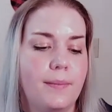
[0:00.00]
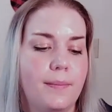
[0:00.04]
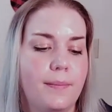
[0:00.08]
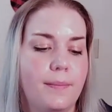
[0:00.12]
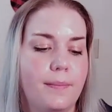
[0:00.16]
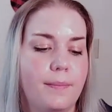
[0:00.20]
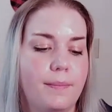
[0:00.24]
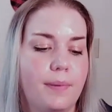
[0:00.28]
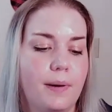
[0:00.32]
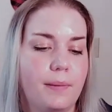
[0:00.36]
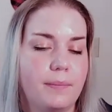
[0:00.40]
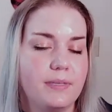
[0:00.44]

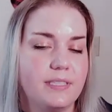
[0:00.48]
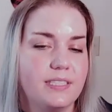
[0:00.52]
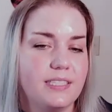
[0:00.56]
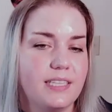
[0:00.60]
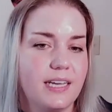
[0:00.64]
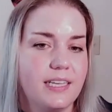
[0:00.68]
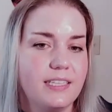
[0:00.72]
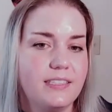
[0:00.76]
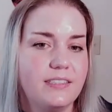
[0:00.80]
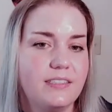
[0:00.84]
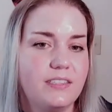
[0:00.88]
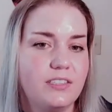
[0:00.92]
But
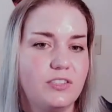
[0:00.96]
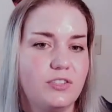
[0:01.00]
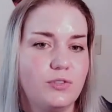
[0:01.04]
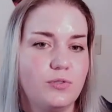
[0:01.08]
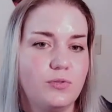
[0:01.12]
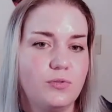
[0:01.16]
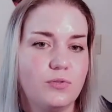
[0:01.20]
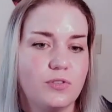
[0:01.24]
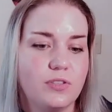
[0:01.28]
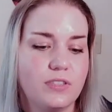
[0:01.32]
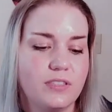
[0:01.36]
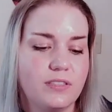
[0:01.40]
besides the
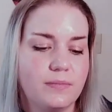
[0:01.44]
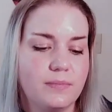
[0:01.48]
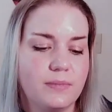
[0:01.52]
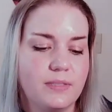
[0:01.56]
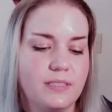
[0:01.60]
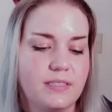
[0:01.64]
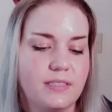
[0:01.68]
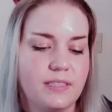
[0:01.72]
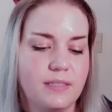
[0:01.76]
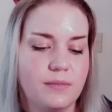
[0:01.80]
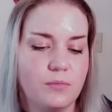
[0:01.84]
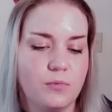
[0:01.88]
two
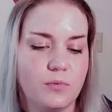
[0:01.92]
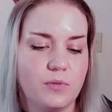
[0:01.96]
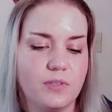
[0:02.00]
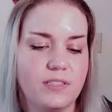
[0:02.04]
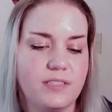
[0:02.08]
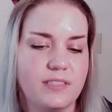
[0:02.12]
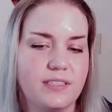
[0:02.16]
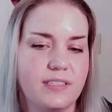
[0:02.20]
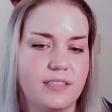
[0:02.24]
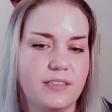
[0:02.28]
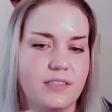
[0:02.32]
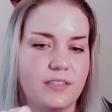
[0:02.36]
Christmas themed
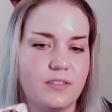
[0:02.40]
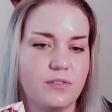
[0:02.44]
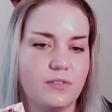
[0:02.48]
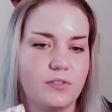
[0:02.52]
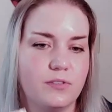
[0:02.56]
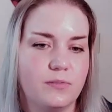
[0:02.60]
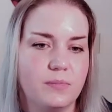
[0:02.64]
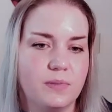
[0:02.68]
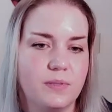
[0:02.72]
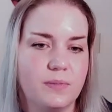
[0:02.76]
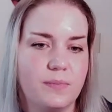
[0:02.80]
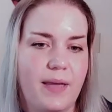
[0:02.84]
ones and the
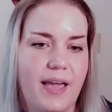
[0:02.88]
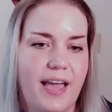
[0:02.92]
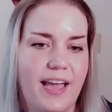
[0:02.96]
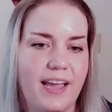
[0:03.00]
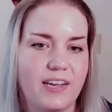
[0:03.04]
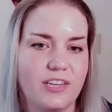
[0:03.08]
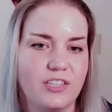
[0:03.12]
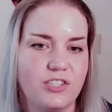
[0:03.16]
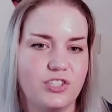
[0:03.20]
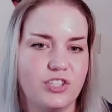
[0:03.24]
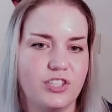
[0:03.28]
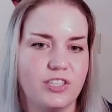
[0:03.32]
Christmas
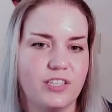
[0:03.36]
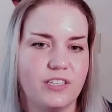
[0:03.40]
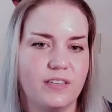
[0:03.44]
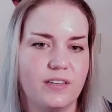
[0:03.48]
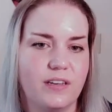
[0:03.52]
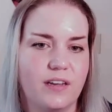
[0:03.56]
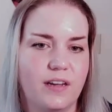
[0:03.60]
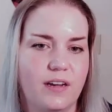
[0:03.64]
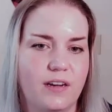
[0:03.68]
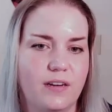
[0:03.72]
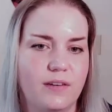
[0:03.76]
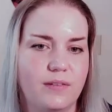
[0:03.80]
packaging,
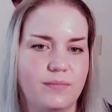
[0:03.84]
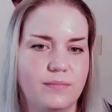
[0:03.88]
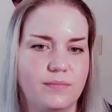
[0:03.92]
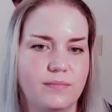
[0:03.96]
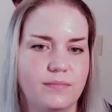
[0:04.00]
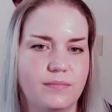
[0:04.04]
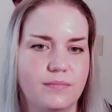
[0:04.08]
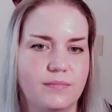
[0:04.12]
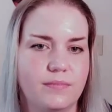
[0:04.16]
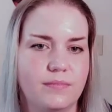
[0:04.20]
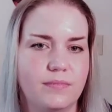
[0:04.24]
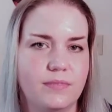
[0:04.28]

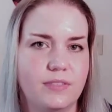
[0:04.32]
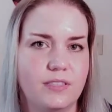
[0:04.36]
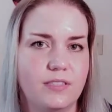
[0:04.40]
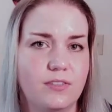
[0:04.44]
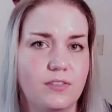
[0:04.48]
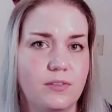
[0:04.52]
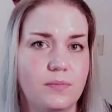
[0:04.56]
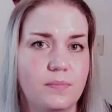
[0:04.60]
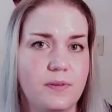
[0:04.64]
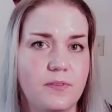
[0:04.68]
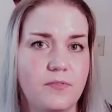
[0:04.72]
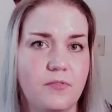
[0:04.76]
this
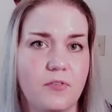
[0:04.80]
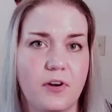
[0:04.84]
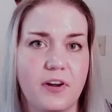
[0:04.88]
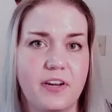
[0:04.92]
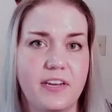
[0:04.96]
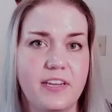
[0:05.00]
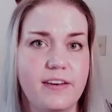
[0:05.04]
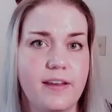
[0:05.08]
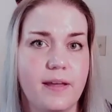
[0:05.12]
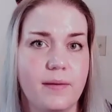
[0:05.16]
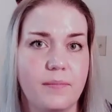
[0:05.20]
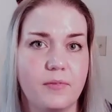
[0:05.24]
could be for
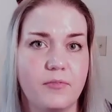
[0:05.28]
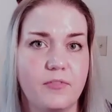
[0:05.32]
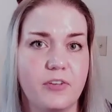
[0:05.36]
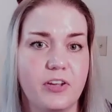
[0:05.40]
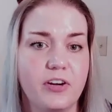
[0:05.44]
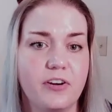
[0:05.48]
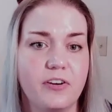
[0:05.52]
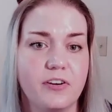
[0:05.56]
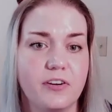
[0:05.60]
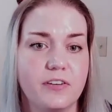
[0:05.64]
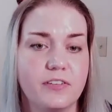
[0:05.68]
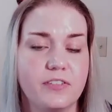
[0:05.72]
any time of
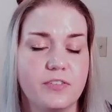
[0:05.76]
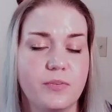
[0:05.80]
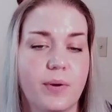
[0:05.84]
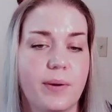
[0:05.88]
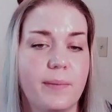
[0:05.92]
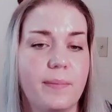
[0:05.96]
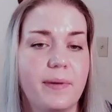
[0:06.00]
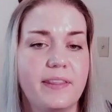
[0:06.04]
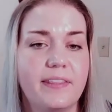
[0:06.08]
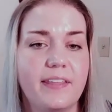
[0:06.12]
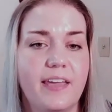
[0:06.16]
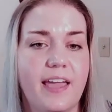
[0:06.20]
year. So
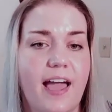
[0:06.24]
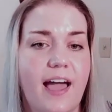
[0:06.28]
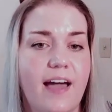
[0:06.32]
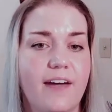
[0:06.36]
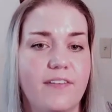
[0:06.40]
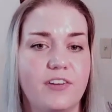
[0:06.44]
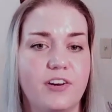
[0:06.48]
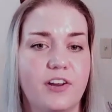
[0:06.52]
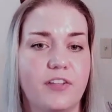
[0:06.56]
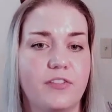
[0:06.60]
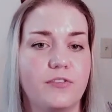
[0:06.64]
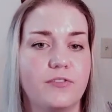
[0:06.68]
I bet they
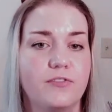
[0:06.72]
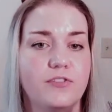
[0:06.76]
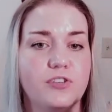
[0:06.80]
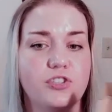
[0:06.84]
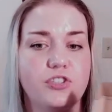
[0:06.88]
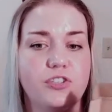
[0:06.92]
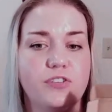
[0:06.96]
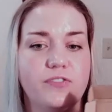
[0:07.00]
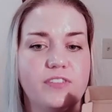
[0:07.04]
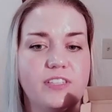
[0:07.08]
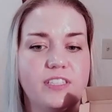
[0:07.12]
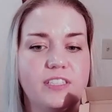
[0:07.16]
have another
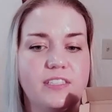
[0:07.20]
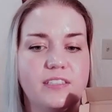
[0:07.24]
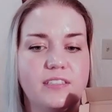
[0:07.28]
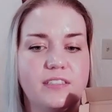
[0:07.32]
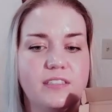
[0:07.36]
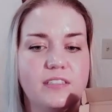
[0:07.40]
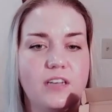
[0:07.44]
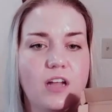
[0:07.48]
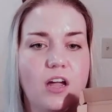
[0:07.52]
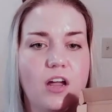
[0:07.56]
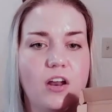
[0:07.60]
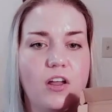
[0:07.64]
version of this
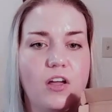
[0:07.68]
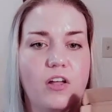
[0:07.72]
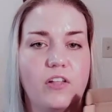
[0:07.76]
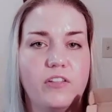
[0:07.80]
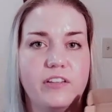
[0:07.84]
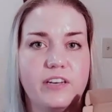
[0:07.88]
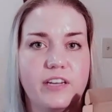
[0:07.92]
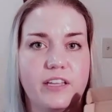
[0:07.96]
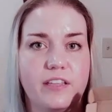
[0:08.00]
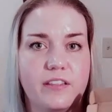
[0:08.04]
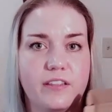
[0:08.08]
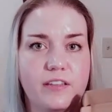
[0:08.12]
that's
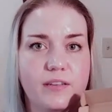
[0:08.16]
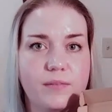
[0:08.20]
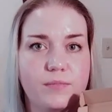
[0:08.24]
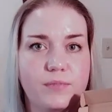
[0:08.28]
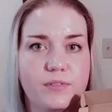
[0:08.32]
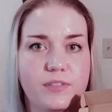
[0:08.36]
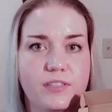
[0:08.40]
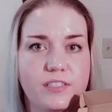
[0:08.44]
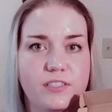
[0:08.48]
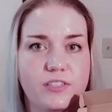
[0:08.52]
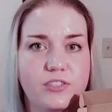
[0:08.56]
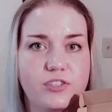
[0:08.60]
non-holiday
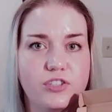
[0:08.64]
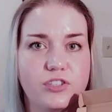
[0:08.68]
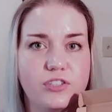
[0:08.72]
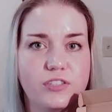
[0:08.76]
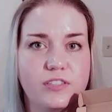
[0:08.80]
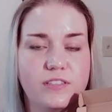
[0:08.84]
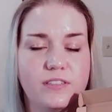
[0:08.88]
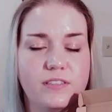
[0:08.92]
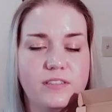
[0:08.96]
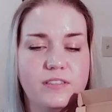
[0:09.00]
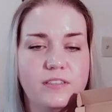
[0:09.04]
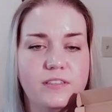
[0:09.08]
themed. That's
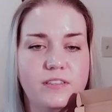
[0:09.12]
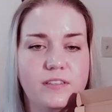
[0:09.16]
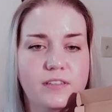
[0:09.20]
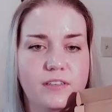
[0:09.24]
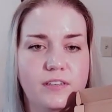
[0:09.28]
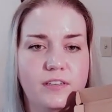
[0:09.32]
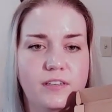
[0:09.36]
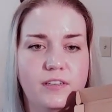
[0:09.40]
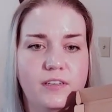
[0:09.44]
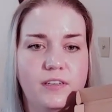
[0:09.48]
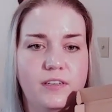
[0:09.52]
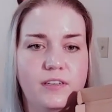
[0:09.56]
just,
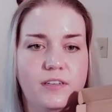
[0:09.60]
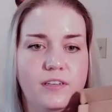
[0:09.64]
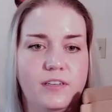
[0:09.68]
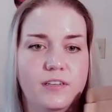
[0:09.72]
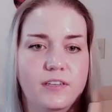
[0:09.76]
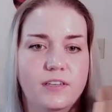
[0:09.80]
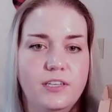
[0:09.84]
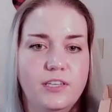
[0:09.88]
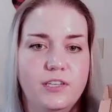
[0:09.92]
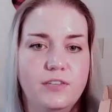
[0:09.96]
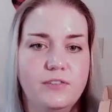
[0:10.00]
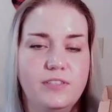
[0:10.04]

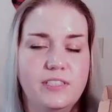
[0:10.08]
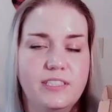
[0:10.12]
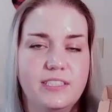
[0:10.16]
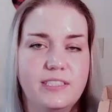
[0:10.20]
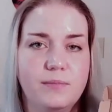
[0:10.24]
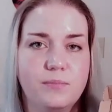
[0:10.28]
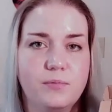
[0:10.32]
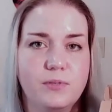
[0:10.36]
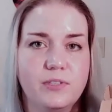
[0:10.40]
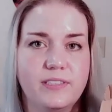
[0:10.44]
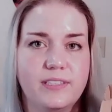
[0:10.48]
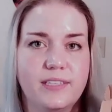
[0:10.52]
you know,
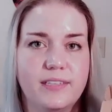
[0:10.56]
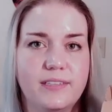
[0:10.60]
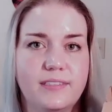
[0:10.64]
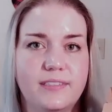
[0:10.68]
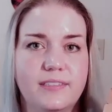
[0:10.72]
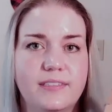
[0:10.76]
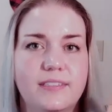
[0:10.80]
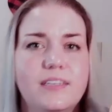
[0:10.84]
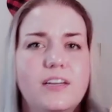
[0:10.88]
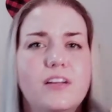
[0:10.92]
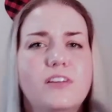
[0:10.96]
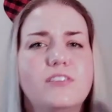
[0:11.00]
Disney
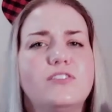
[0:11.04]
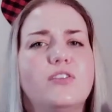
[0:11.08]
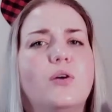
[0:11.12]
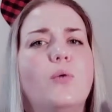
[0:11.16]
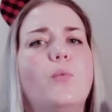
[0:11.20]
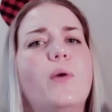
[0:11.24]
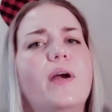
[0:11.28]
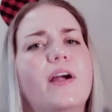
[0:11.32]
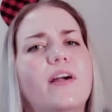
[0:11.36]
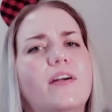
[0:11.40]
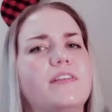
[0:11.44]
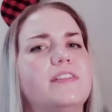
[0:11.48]
princesses. And also,
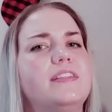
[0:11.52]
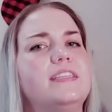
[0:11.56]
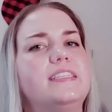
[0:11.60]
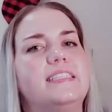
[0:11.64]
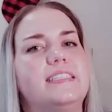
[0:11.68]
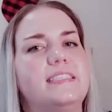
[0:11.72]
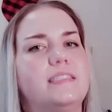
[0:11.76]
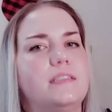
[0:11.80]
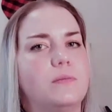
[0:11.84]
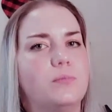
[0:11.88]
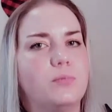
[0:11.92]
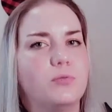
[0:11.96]
where are the
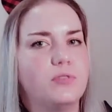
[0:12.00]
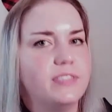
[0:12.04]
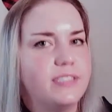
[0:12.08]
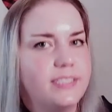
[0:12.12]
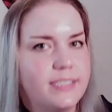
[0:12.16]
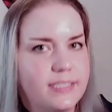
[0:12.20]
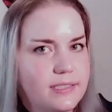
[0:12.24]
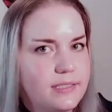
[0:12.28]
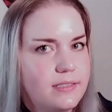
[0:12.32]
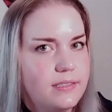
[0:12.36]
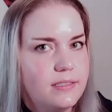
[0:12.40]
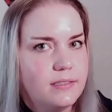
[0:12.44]
Disney
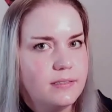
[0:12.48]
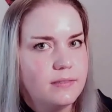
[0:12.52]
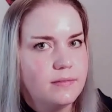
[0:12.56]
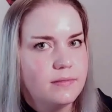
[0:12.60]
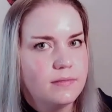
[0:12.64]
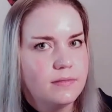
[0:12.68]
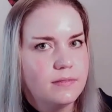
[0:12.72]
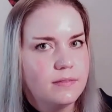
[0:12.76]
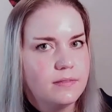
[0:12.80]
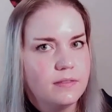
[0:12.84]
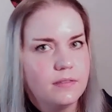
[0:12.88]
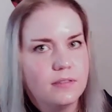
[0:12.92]
princes?
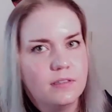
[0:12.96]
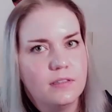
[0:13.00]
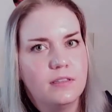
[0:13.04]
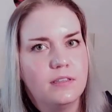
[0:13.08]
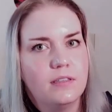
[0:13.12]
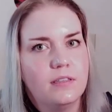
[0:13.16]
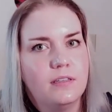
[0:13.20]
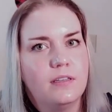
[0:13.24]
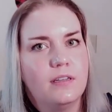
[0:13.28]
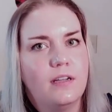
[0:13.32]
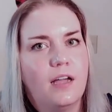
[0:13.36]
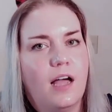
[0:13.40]

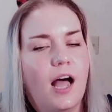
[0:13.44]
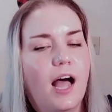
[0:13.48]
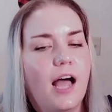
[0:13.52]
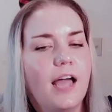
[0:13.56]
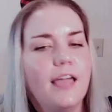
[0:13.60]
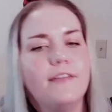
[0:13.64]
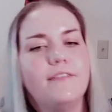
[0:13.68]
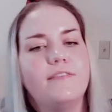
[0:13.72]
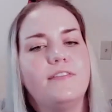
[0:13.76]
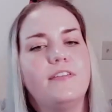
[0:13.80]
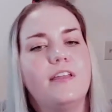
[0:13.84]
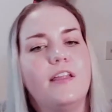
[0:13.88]
I
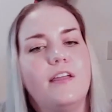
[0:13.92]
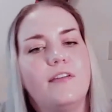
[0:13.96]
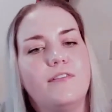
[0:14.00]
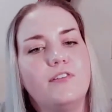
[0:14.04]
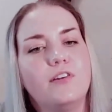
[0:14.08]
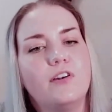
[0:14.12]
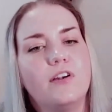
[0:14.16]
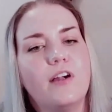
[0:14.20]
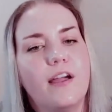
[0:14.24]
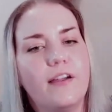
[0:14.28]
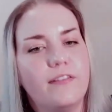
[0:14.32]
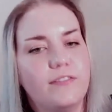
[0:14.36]
have
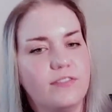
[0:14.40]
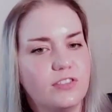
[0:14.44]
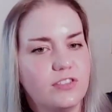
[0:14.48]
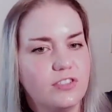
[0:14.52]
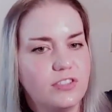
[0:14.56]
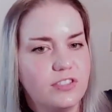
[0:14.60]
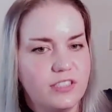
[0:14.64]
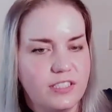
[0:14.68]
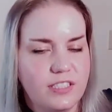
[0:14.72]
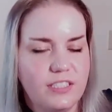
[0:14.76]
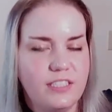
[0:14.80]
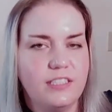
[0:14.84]
never ever
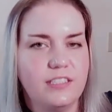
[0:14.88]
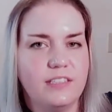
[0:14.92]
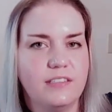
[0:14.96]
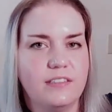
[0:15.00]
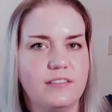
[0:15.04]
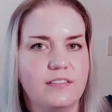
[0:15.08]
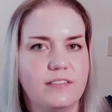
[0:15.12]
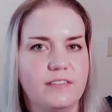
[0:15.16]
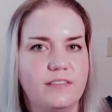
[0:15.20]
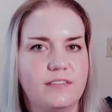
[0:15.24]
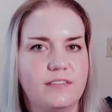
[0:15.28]
seen